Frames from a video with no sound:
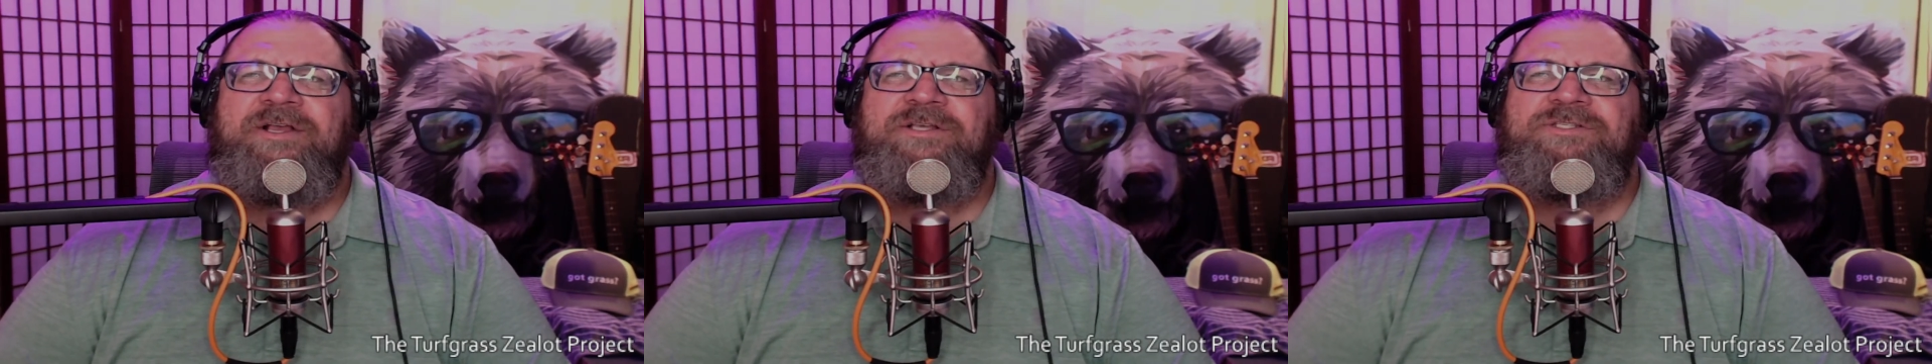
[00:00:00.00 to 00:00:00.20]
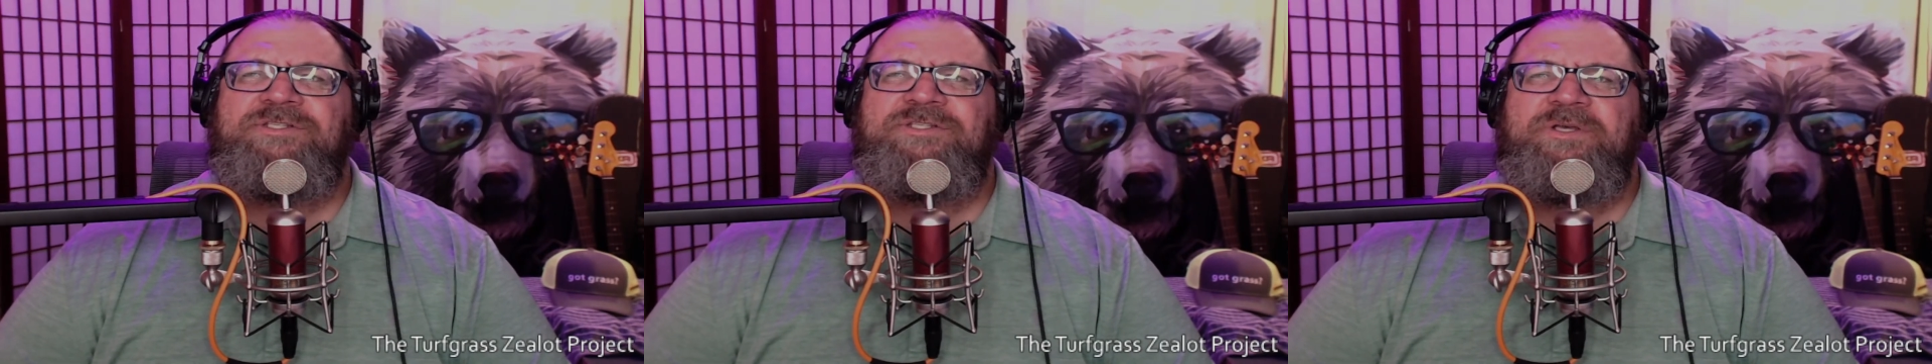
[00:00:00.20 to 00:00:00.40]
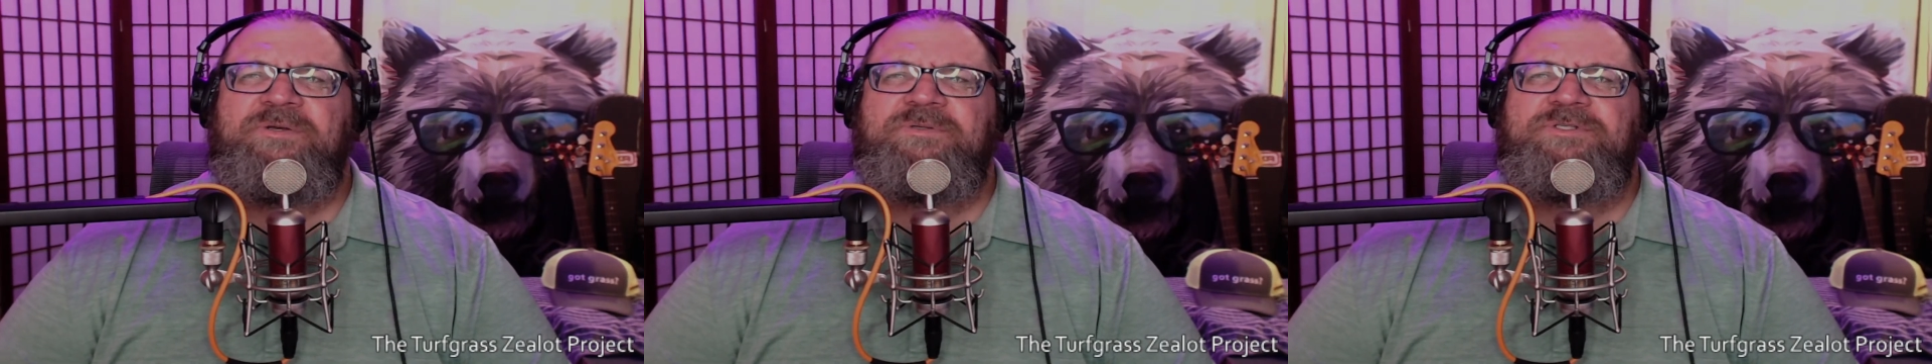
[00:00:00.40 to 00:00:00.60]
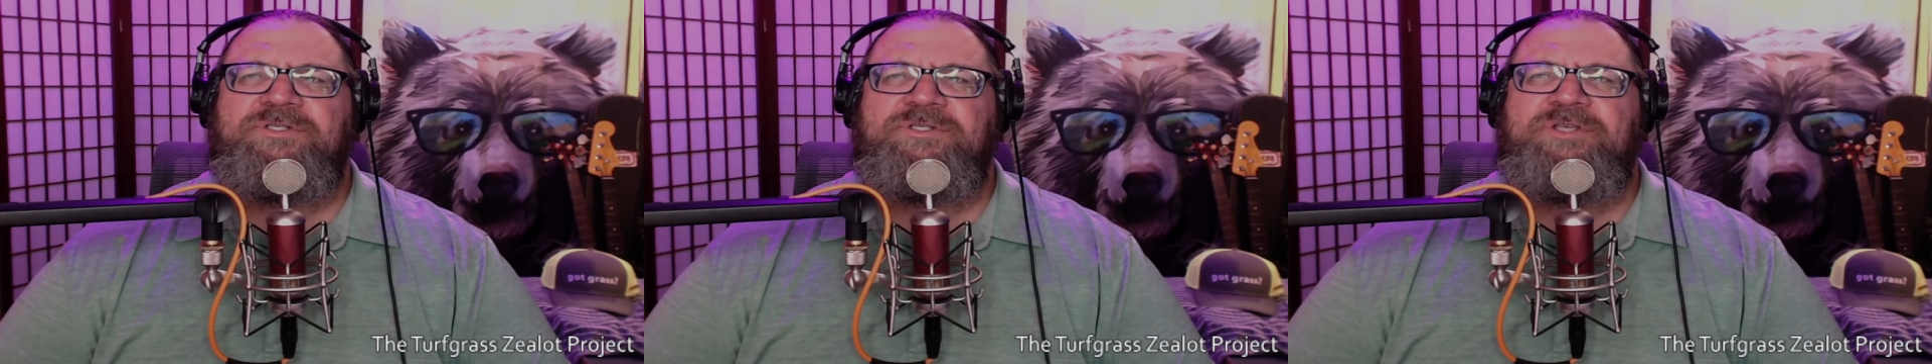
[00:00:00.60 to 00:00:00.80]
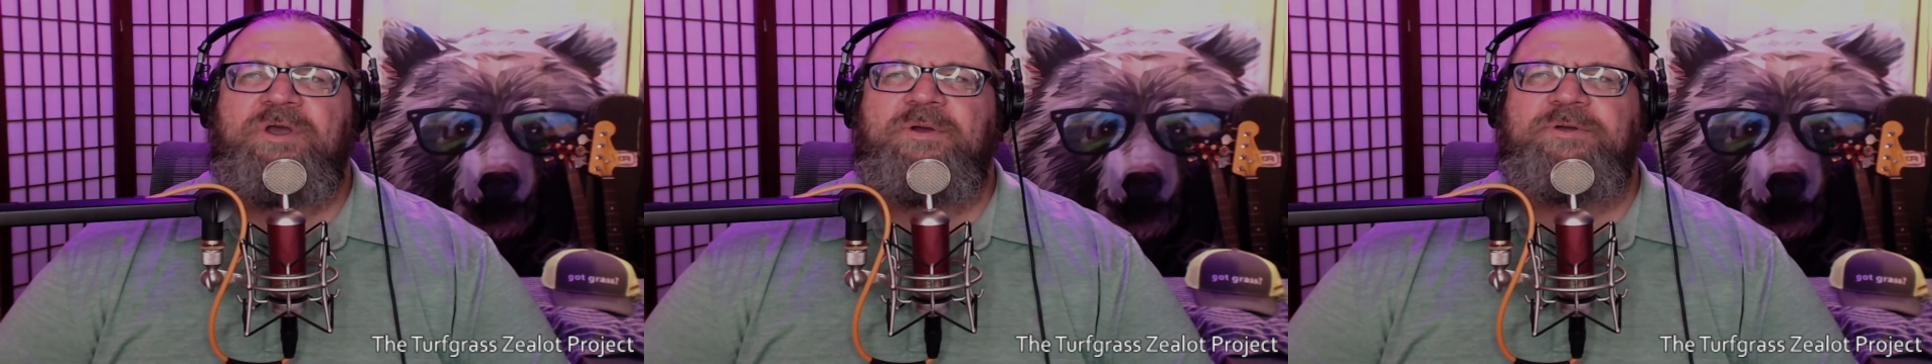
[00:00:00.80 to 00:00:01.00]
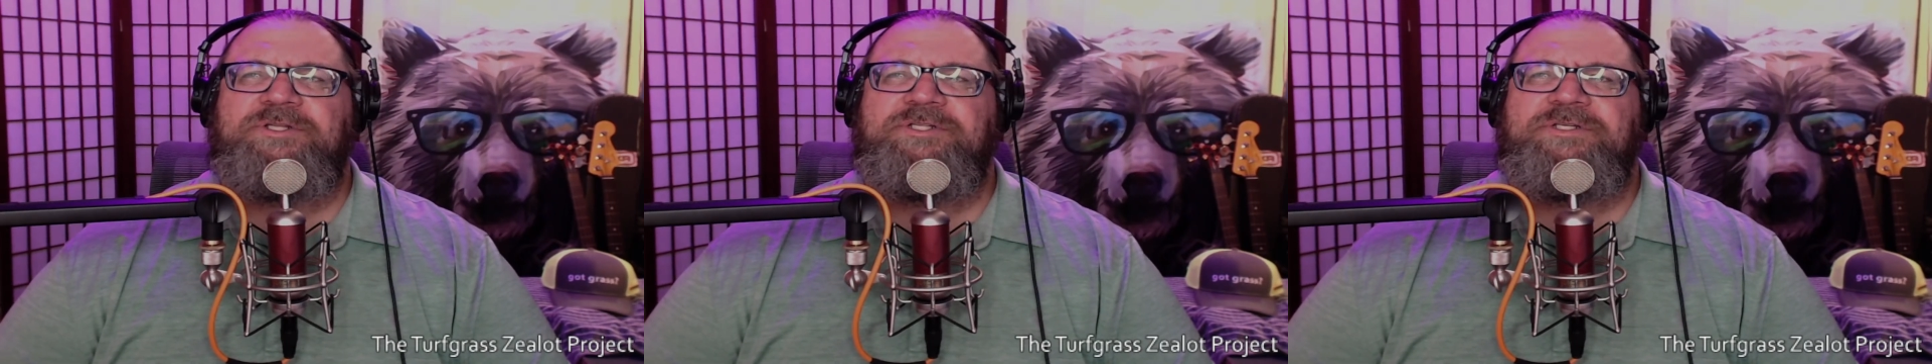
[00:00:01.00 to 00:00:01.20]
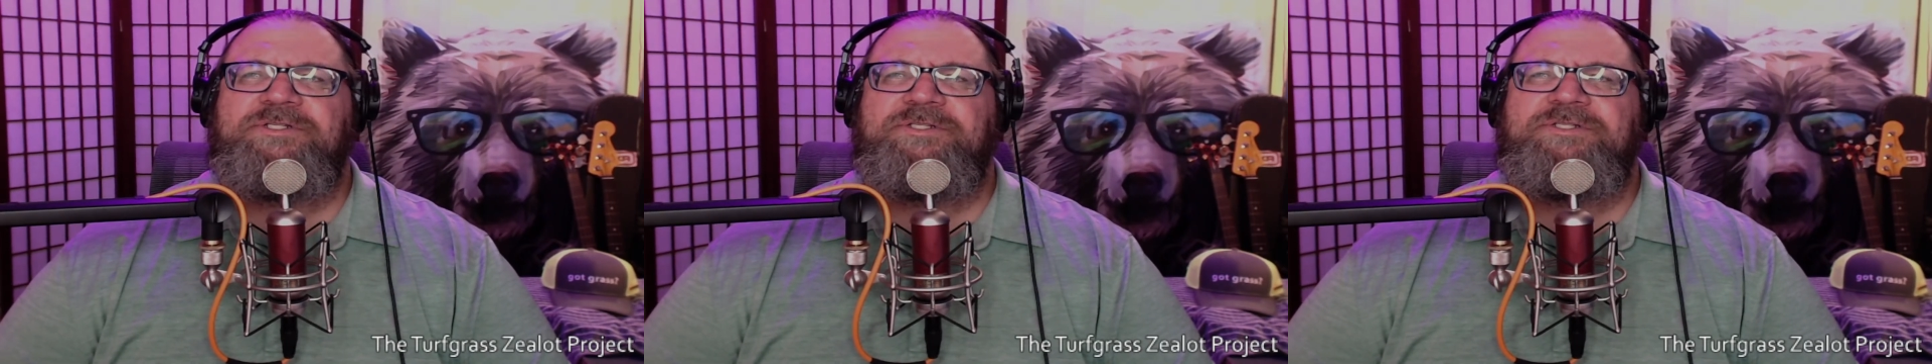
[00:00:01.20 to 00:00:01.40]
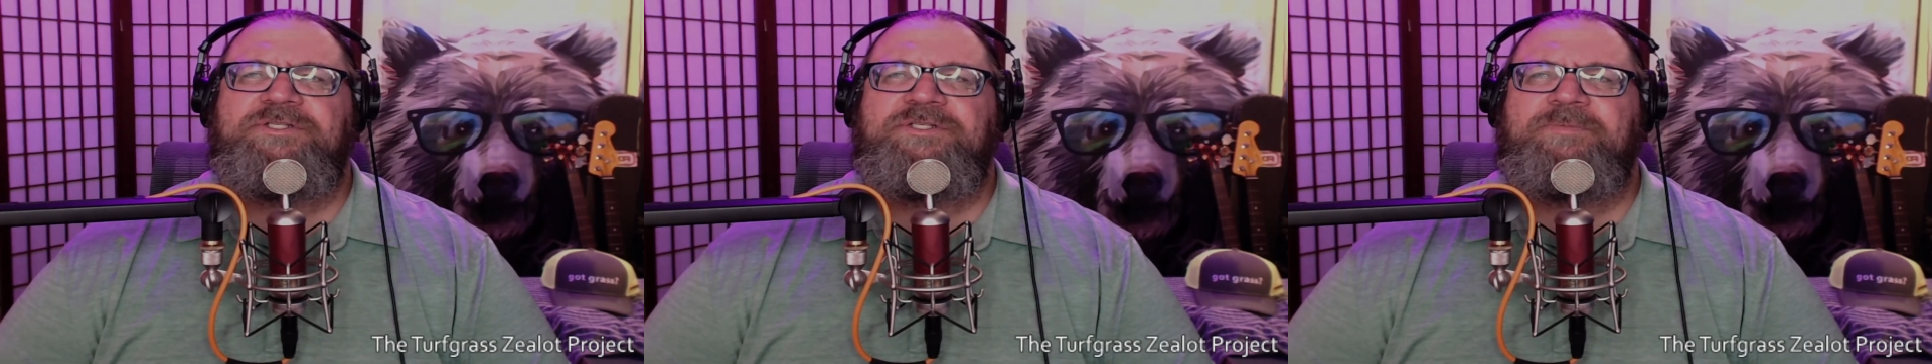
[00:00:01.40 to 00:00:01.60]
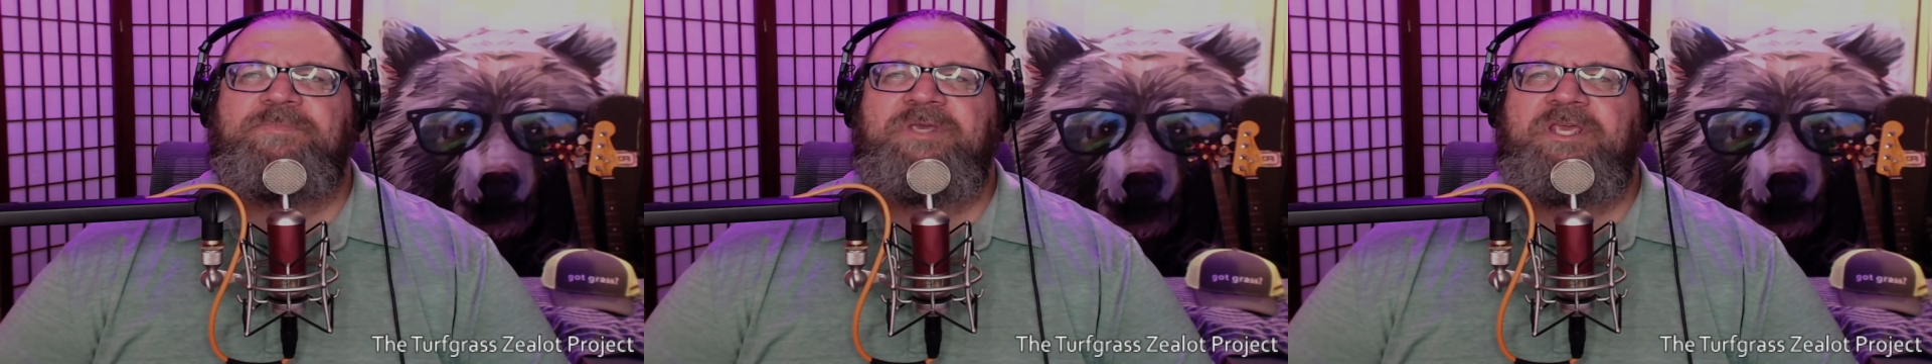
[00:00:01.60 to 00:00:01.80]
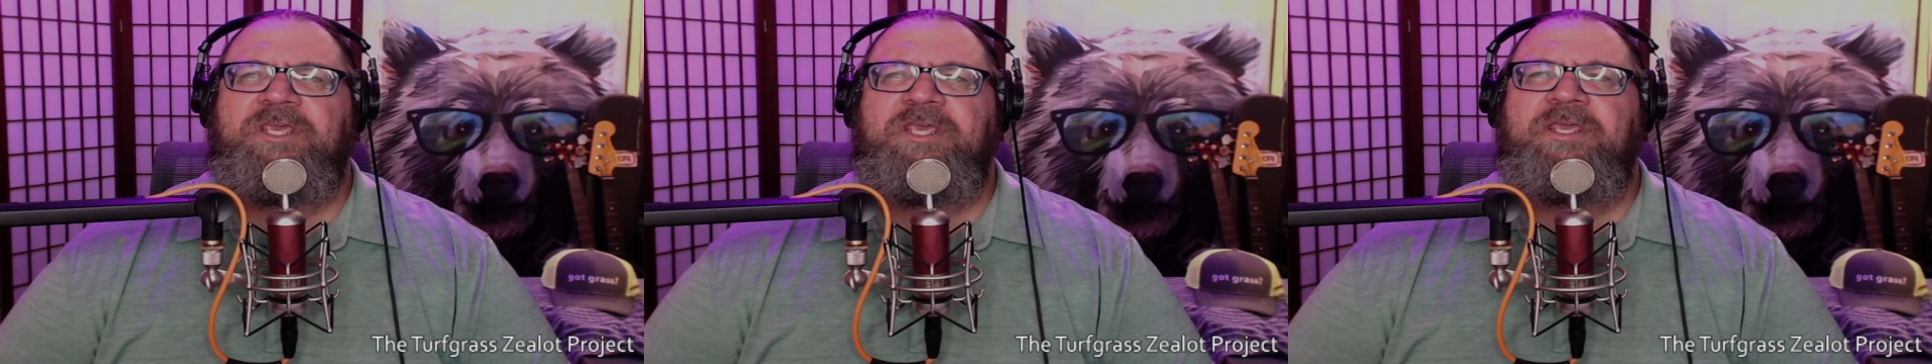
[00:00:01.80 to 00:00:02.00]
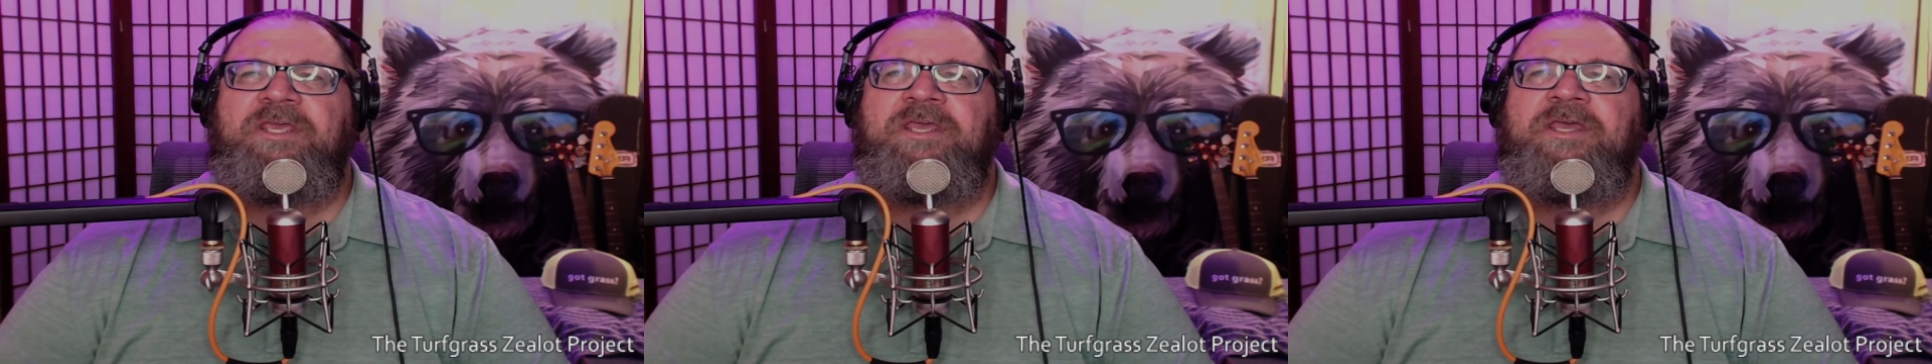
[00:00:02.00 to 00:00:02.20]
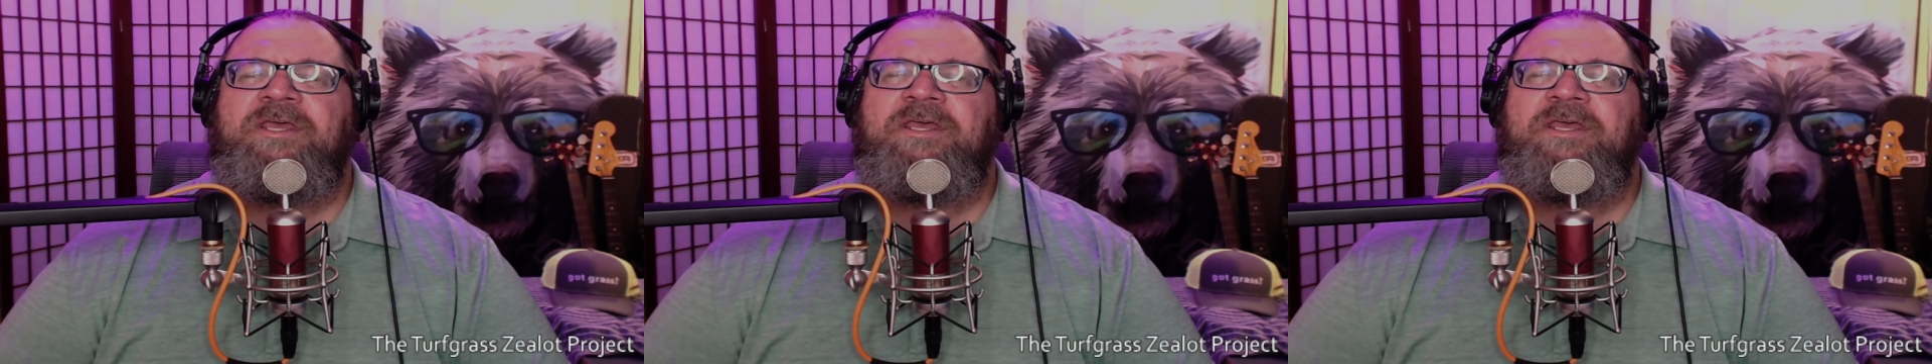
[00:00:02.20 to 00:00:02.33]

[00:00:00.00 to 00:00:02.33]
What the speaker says: So stoked to be